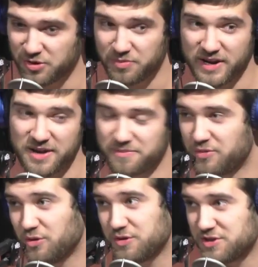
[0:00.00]
But hey,
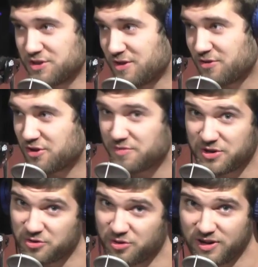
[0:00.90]
poodles in general could be
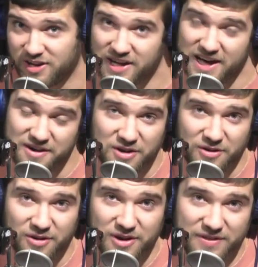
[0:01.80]
cool. I don't
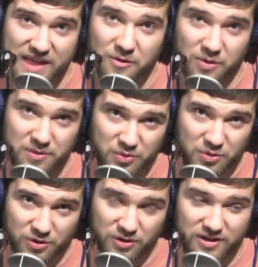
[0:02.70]
know. That one poodle